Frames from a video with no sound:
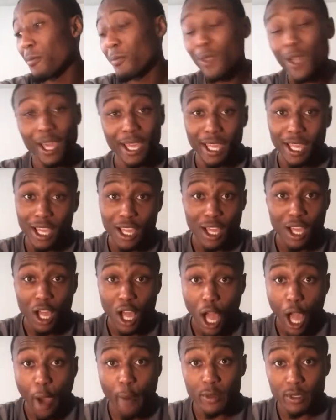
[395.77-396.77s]
Like,
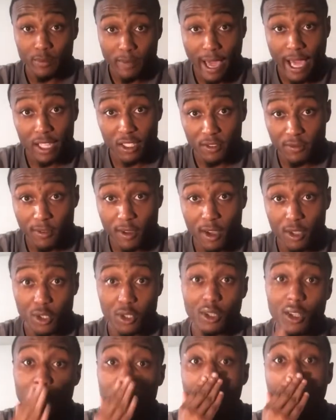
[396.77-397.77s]
I was mad as fuck.
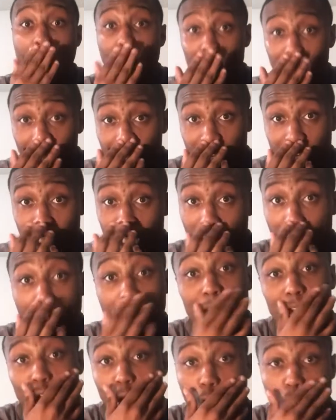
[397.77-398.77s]
So look, I'm leaking, like,
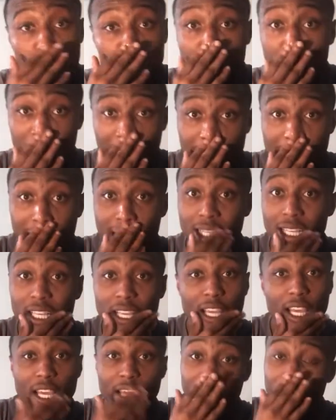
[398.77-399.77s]
my nose
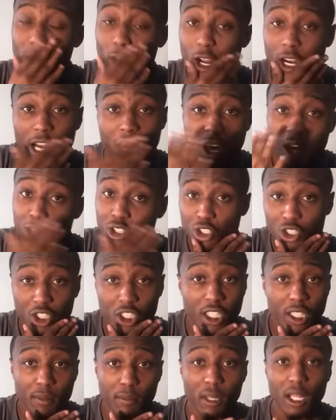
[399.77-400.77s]
bleeding and all that other
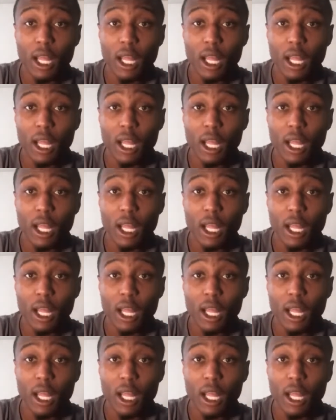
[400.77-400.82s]
shit.